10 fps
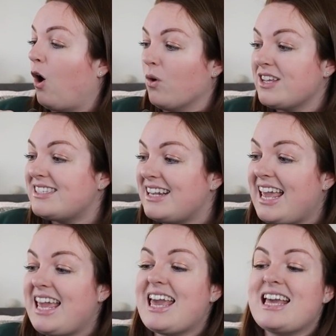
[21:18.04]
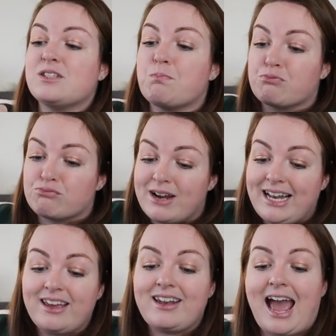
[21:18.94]
Honestly, it's
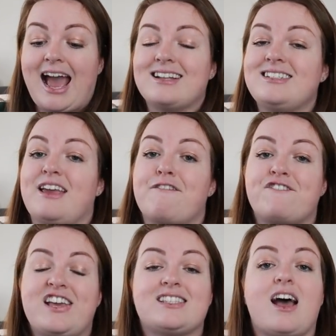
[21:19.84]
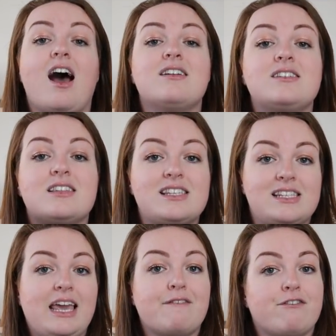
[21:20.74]
brilliant, and it fits under the
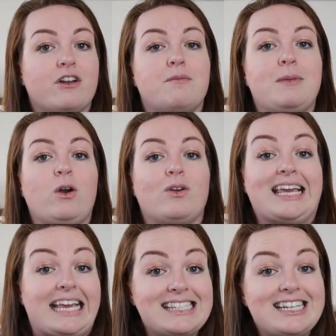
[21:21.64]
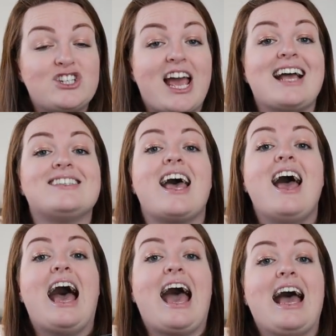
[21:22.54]
seat in front of me on EasyJet,
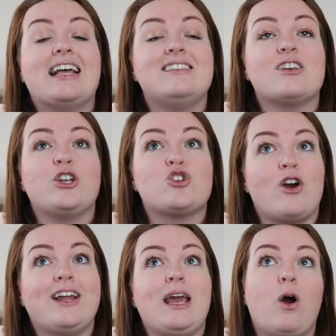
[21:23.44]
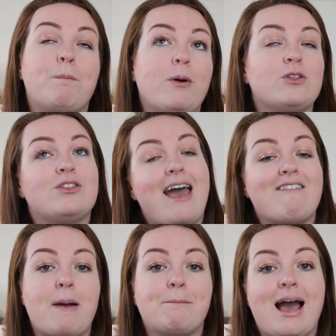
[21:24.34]
and I tried it both
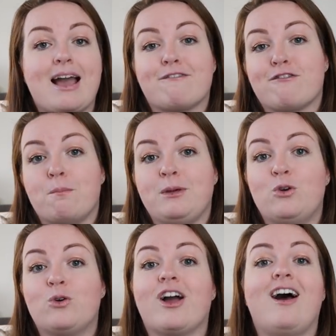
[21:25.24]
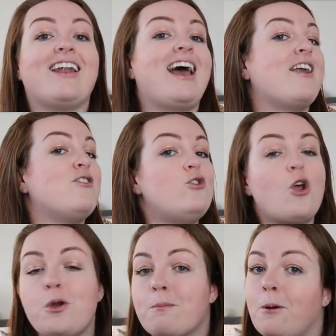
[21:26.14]
there and back from Mallorca and I had
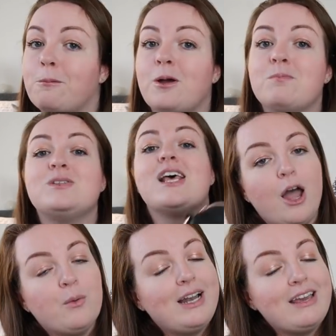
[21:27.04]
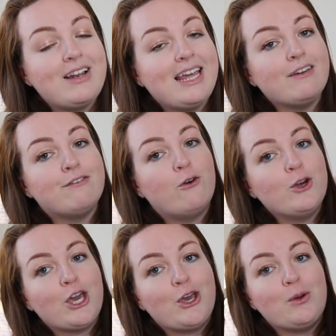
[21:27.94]
no problems. I will leave a link
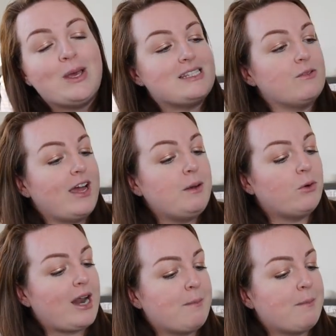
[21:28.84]
for you. It's available on